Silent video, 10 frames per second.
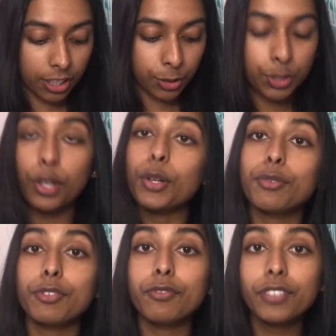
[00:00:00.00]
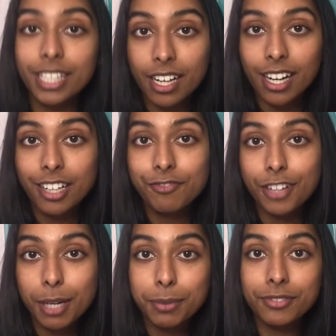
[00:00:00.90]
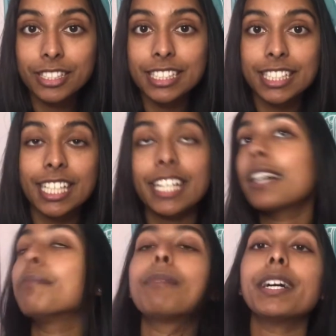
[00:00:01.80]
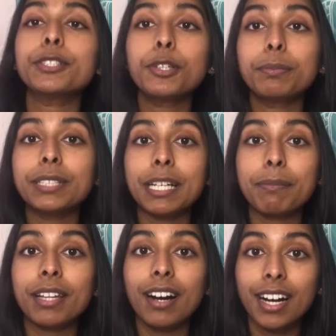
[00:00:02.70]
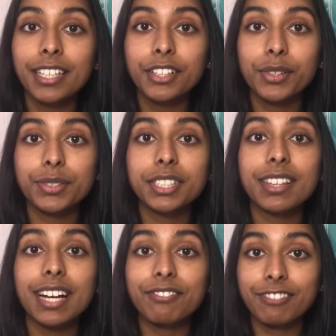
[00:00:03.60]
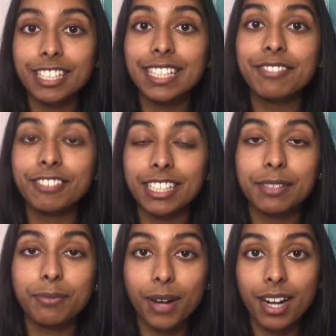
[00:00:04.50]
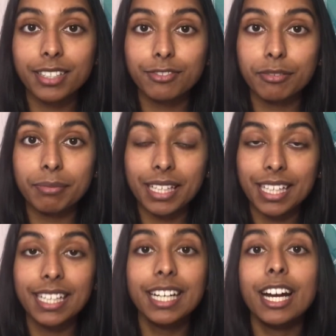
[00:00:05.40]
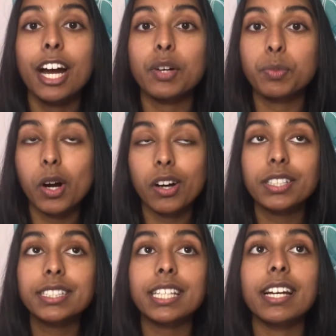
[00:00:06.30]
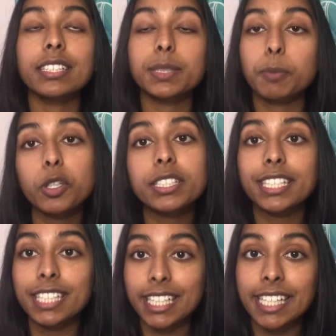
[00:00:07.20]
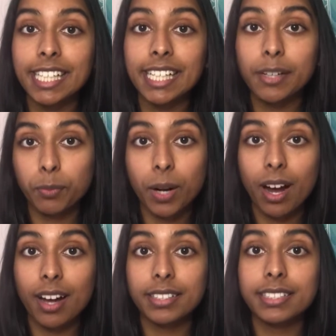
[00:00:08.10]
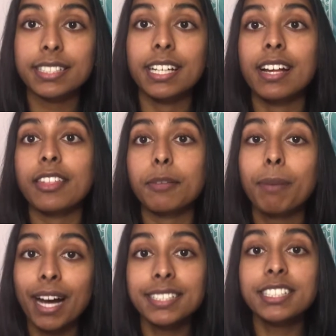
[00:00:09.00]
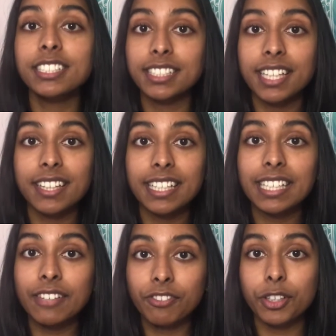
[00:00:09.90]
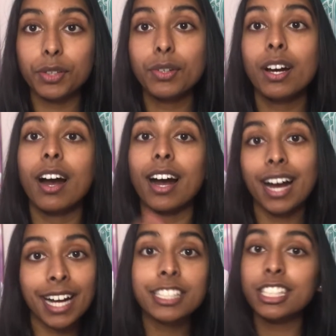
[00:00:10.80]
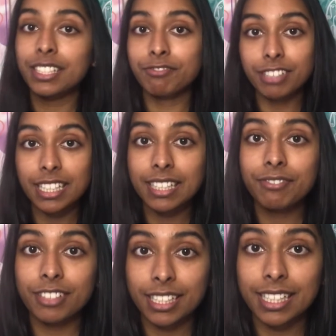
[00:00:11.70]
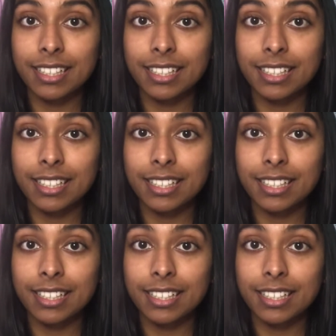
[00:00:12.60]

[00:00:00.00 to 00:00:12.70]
So, for VR, verbal reasoning, my top tip that I used that really, really worked for me was spotting key words the passages that they give you are actually really, really